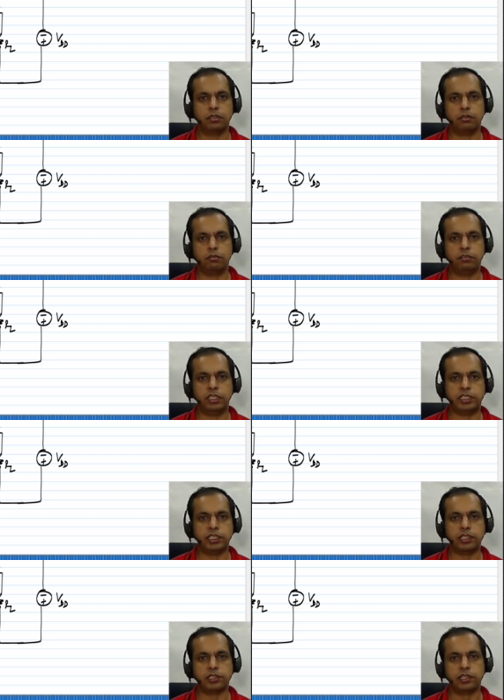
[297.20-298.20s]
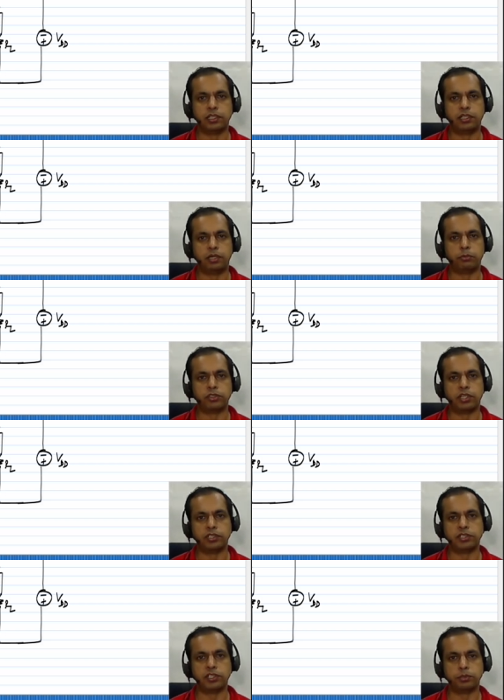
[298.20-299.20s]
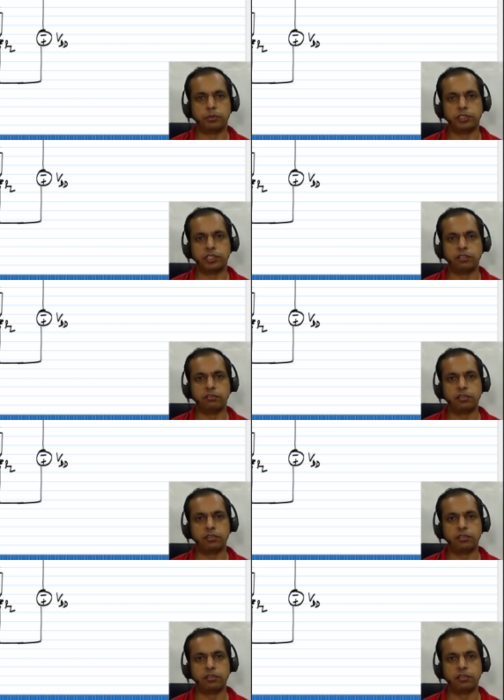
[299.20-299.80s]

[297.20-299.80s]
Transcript: VGS in an NMOS transistor is positive,